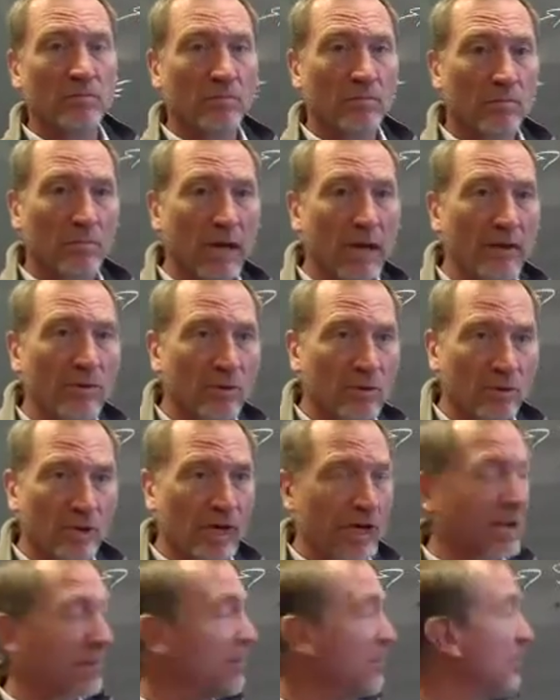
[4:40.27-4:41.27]

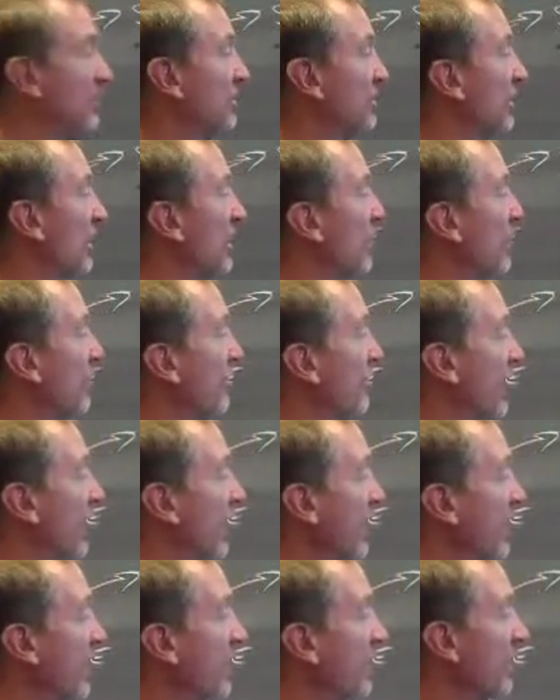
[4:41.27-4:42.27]
microgametes,
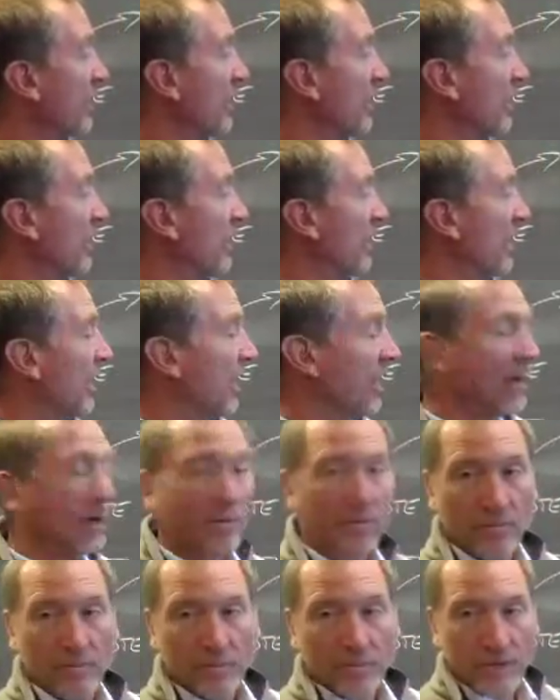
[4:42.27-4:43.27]
and
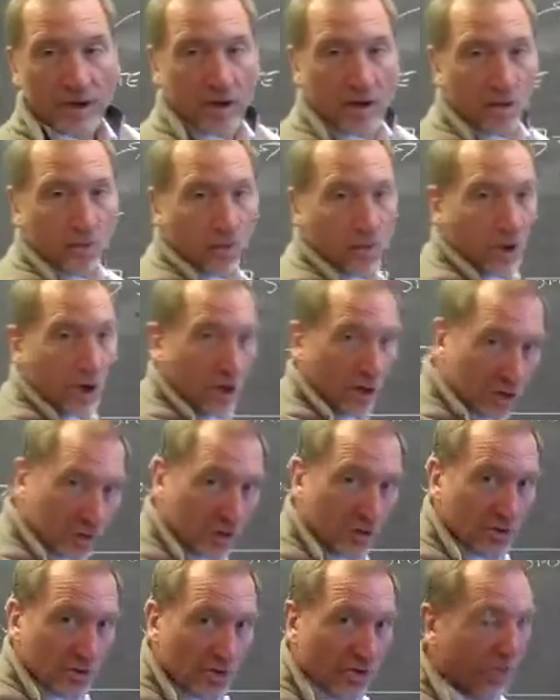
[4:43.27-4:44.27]
we'll
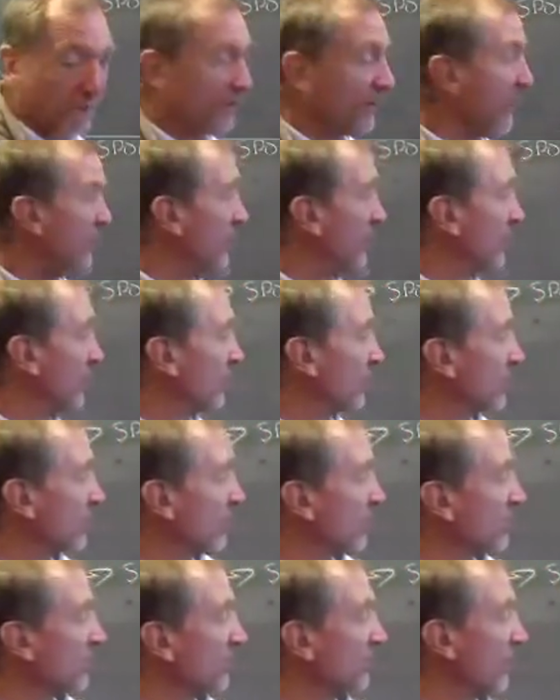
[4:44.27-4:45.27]
also see a video that
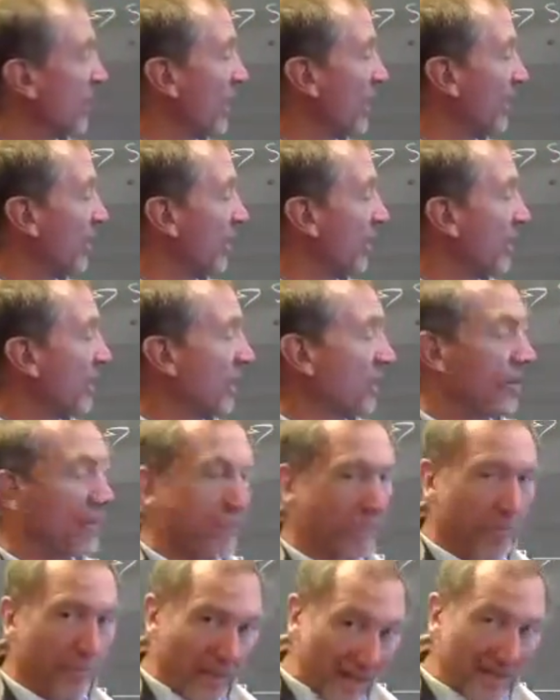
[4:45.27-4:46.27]
talks about
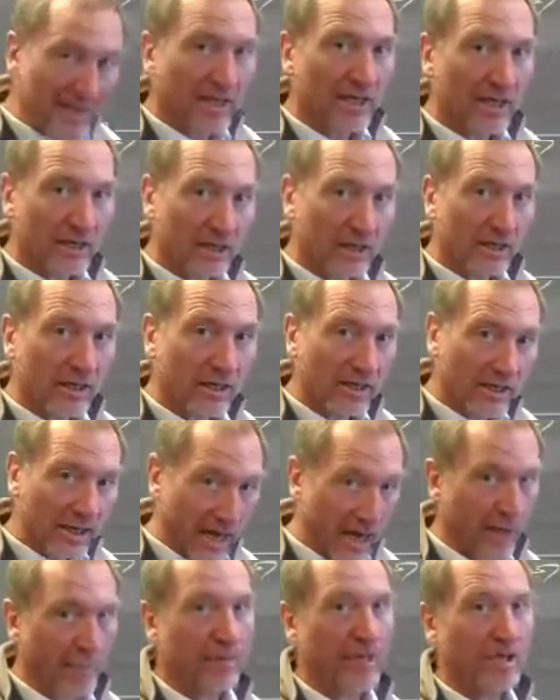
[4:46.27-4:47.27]

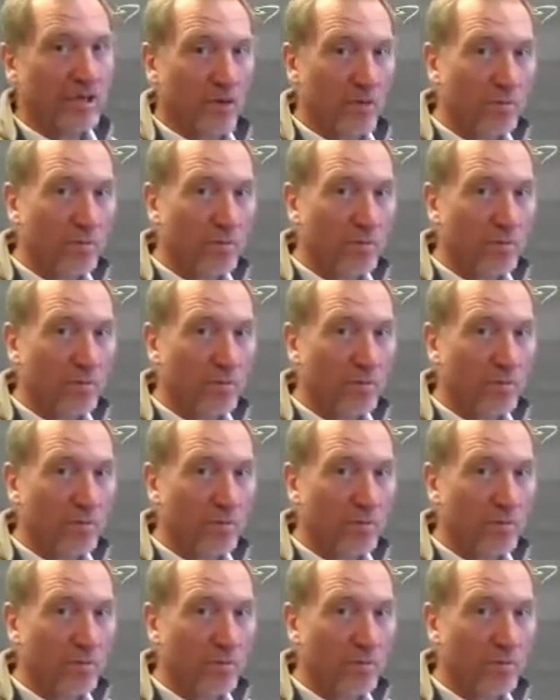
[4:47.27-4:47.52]
megagamete or